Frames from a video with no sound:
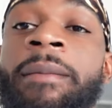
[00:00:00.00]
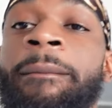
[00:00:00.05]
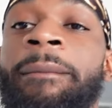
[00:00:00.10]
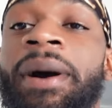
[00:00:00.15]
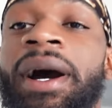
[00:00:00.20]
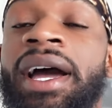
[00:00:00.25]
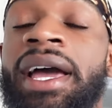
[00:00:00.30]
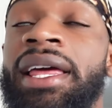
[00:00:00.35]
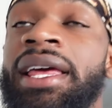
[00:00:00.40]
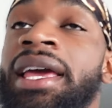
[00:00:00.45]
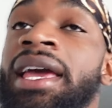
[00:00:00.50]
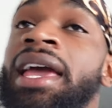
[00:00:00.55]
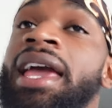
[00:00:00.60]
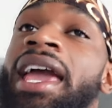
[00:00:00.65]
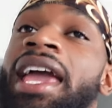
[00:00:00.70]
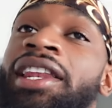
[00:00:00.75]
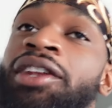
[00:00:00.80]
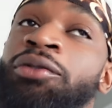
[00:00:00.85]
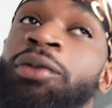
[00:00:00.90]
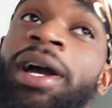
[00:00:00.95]
but
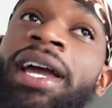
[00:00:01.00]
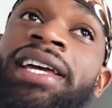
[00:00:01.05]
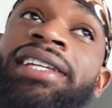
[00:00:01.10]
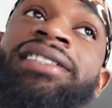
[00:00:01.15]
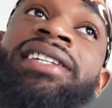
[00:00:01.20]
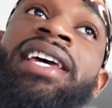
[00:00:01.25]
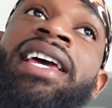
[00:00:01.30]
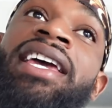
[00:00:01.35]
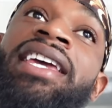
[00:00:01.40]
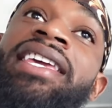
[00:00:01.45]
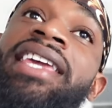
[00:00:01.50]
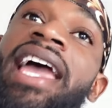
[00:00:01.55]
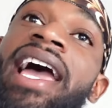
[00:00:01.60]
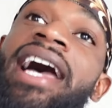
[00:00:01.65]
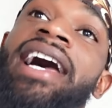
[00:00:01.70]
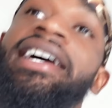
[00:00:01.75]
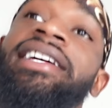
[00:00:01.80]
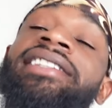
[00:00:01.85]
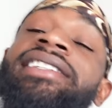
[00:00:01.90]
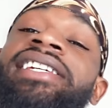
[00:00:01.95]
anyways,
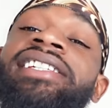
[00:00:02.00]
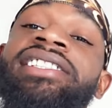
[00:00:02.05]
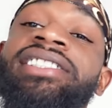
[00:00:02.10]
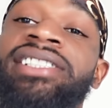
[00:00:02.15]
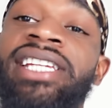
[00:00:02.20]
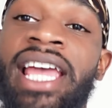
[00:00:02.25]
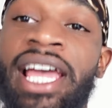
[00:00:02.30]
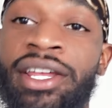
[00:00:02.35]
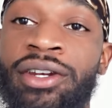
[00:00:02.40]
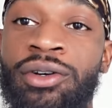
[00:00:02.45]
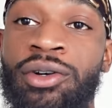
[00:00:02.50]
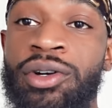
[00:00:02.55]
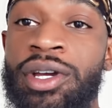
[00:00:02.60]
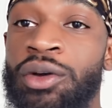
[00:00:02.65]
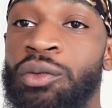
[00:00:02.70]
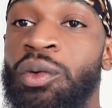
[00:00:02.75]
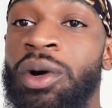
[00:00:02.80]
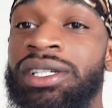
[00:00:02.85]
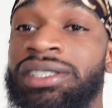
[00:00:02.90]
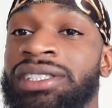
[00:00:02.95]
yeah, this channel, it
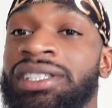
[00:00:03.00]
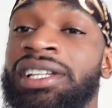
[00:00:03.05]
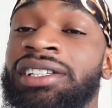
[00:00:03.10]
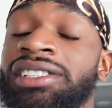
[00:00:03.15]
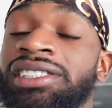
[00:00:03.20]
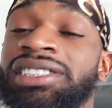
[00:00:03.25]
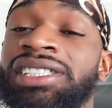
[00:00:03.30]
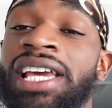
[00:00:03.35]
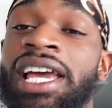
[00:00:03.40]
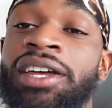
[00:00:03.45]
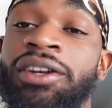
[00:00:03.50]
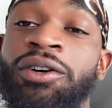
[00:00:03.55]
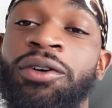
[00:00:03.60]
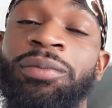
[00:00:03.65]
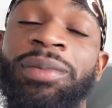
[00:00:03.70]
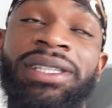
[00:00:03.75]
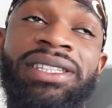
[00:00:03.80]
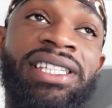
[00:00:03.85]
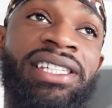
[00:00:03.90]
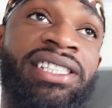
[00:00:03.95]
was another channel,
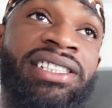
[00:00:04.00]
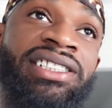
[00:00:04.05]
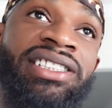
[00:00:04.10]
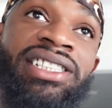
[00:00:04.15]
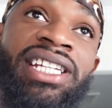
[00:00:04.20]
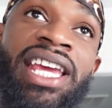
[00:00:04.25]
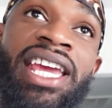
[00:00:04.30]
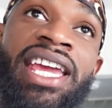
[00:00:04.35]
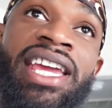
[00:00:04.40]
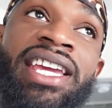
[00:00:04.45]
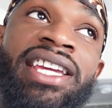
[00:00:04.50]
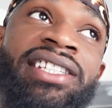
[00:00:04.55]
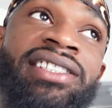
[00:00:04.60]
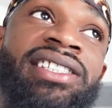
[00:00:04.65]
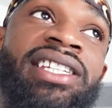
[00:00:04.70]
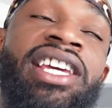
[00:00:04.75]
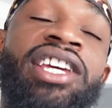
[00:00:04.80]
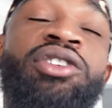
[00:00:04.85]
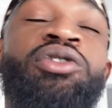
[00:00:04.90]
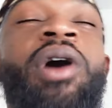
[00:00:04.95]
but things
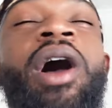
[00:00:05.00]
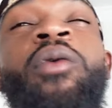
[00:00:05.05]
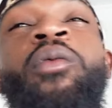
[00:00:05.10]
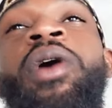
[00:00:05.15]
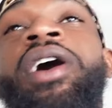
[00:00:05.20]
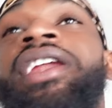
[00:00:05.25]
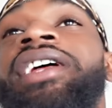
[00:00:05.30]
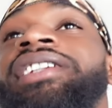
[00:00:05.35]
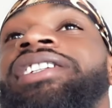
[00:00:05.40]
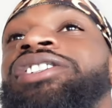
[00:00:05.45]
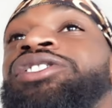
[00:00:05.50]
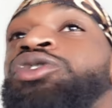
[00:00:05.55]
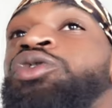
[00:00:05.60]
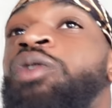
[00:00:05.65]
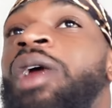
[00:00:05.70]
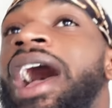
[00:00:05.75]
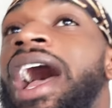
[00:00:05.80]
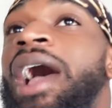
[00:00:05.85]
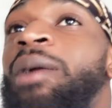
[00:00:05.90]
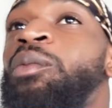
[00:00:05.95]
changed. Do I wanna
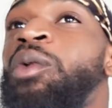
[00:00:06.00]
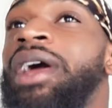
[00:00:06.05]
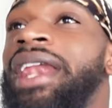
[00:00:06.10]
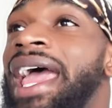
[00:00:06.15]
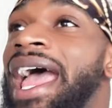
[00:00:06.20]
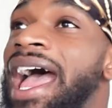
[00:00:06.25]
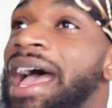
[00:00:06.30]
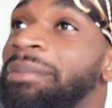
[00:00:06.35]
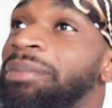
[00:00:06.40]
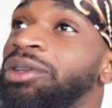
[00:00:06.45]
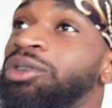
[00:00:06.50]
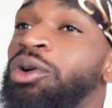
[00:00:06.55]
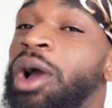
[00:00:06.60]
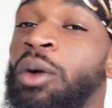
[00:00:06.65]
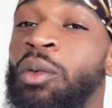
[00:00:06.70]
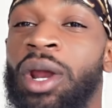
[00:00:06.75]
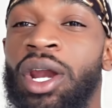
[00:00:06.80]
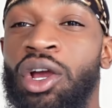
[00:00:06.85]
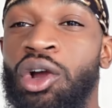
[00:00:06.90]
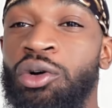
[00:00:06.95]
describe what happened? Do I
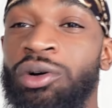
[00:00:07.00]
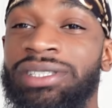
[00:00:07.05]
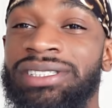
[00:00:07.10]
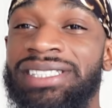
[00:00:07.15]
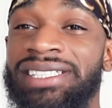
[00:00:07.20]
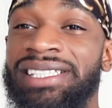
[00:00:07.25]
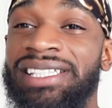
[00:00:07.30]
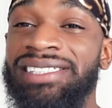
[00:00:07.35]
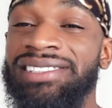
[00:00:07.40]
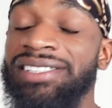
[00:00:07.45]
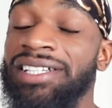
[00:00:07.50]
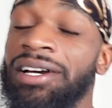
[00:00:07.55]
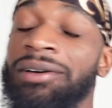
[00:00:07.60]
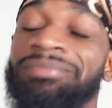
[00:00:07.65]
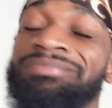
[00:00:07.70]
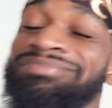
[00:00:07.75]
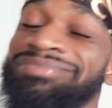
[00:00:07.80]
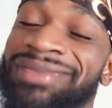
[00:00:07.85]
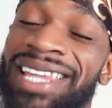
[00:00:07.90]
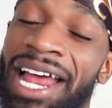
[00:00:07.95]
wanna go into
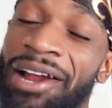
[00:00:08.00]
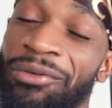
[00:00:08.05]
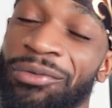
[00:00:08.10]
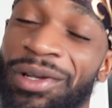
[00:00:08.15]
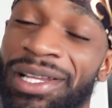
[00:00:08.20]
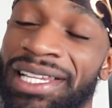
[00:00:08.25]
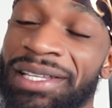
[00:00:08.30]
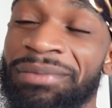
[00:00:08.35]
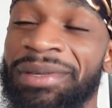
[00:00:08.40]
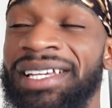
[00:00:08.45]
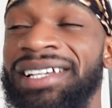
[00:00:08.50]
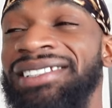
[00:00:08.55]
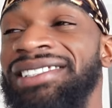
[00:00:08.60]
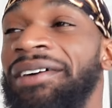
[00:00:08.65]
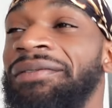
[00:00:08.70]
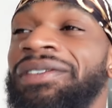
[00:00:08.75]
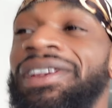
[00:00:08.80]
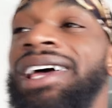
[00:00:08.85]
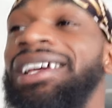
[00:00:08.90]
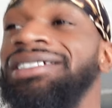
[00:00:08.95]
detail? Not really, because I
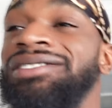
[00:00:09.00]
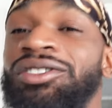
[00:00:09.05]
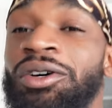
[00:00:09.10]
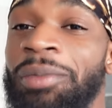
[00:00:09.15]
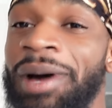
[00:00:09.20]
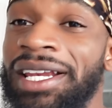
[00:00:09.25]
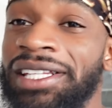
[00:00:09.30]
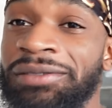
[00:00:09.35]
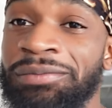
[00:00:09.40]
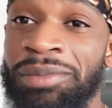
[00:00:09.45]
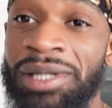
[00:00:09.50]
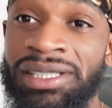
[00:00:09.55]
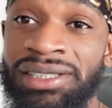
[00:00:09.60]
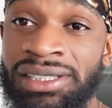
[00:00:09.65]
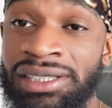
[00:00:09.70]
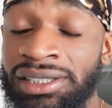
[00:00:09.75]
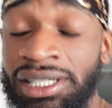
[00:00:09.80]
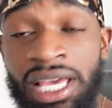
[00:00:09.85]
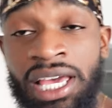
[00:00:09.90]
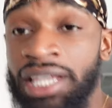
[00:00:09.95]
feel like it's nobody's
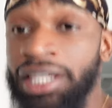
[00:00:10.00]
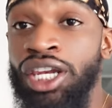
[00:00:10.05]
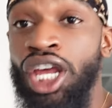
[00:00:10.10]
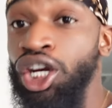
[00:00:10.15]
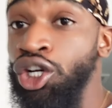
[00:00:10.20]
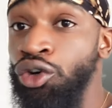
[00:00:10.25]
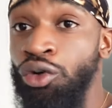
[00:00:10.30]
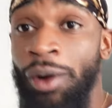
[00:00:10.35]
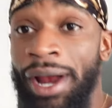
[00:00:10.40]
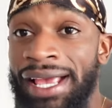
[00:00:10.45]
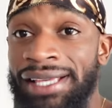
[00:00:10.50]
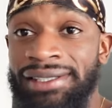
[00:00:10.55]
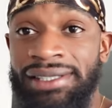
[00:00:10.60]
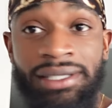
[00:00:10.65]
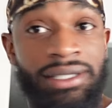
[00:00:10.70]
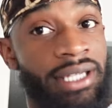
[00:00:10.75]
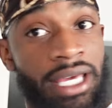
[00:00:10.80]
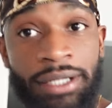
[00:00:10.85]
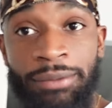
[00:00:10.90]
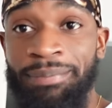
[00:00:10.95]
business. Nothing crazy,
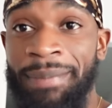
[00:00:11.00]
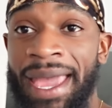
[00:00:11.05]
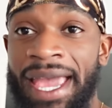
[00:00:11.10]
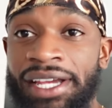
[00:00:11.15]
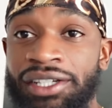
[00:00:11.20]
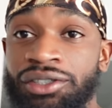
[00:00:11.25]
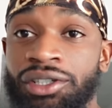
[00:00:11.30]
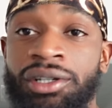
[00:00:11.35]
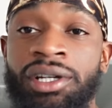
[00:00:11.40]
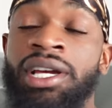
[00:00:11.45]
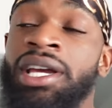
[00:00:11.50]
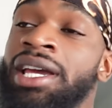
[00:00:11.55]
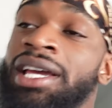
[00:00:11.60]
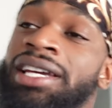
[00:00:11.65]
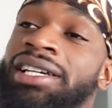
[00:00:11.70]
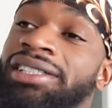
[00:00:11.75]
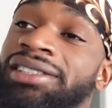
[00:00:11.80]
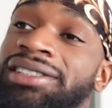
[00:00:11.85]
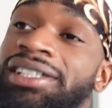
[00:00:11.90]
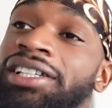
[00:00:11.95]
nothing major.
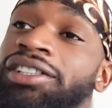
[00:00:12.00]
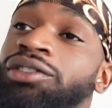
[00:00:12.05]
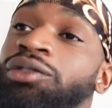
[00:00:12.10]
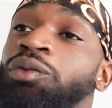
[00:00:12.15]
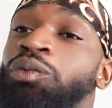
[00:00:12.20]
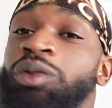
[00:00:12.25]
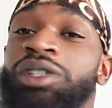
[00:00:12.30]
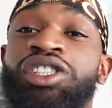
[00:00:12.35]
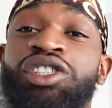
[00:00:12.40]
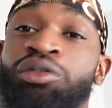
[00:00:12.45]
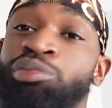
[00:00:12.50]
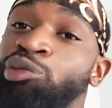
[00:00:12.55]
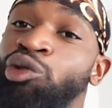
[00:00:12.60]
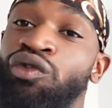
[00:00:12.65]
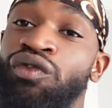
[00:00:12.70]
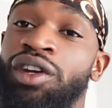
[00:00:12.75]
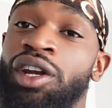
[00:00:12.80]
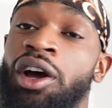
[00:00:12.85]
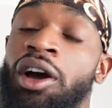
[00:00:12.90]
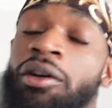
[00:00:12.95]
It's just, we just
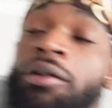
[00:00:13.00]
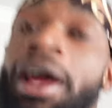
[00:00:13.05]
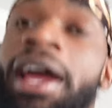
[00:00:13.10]
moving on,